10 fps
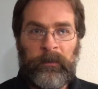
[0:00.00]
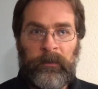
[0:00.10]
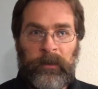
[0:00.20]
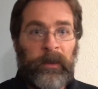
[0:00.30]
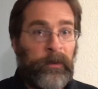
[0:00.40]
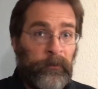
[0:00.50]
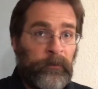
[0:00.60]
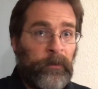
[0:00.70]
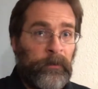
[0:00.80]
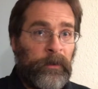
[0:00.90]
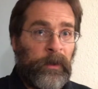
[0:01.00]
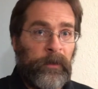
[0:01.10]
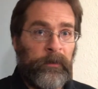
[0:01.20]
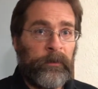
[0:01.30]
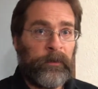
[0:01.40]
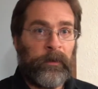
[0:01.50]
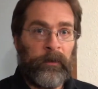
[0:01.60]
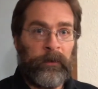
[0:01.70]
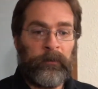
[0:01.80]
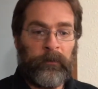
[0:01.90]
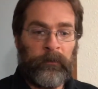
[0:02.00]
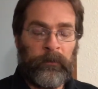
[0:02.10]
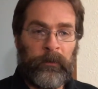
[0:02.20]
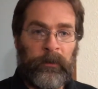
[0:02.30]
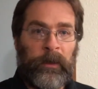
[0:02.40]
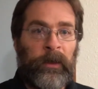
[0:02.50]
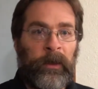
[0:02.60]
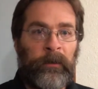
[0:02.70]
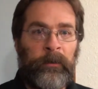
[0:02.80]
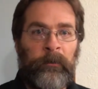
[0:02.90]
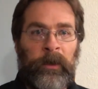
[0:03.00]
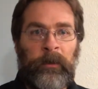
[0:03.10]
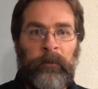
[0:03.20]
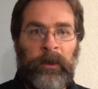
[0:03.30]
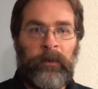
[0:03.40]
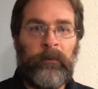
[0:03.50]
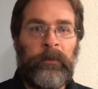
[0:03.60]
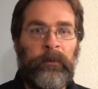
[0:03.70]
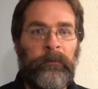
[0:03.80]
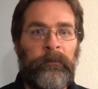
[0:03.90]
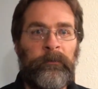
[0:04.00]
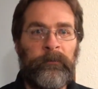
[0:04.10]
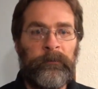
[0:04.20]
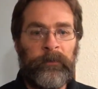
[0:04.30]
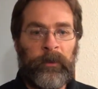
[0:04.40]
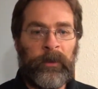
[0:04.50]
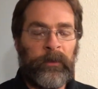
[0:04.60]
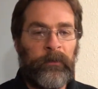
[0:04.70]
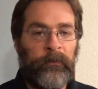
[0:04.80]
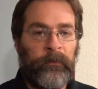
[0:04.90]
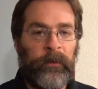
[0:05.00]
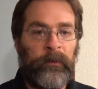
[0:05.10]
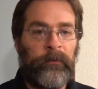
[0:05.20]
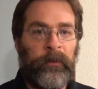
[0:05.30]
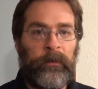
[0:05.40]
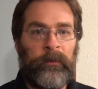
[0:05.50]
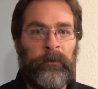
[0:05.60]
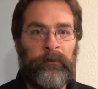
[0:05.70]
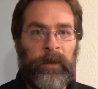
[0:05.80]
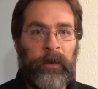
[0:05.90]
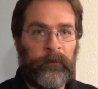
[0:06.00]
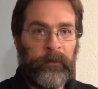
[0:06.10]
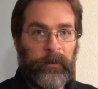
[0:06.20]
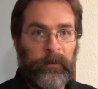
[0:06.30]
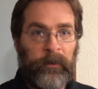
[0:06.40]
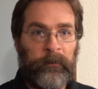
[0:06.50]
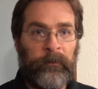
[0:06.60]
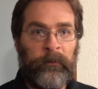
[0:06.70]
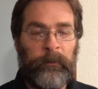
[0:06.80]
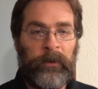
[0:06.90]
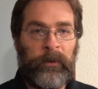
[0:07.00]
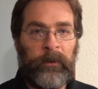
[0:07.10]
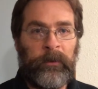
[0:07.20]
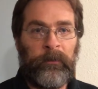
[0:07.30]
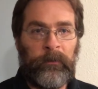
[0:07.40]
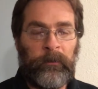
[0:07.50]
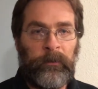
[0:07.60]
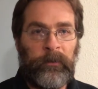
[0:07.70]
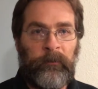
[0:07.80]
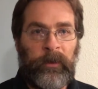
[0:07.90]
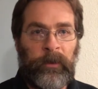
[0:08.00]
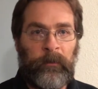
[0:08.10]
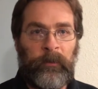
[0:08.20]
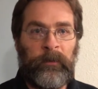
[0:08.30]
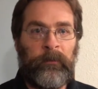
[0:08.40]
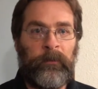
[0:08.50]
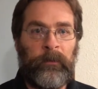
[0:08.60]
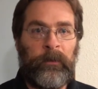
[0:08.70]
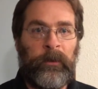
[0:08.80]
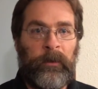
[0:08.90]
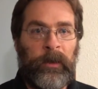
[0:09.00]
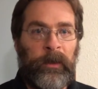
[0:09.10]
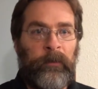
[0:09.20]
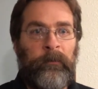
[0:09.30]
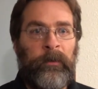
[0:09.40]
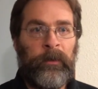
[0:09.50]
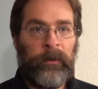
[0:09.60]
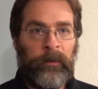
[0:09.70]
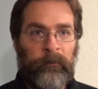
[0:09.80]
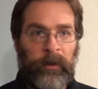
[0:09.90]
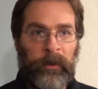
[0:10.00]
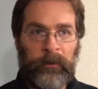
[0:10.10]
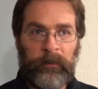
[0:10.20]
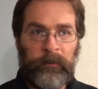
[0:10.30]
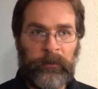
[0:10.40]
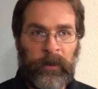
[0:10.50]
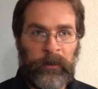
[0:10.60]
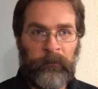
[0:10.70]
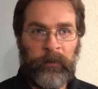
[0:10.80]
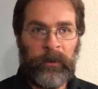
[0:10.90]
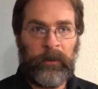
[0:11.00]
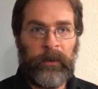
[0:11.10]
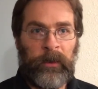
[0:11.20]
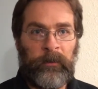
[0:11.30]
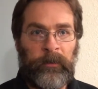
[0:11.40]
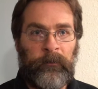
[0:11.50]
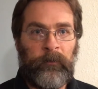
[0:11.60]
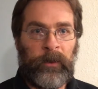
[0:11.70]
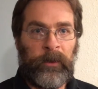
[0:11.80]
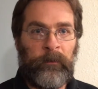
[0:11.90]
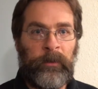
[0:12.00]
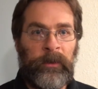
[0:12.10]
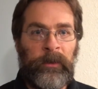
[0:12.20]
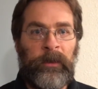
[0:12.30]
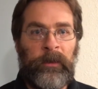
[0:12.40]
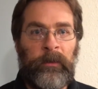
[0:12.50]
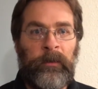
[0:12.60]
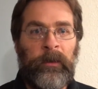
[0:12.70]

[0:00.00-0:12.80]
Not necessarily ideal conditions, though. I highly recommend learning those things under lousy conditions, but in a controlled environment, so that you're not frantically trying to figure it out on the fly when you need it.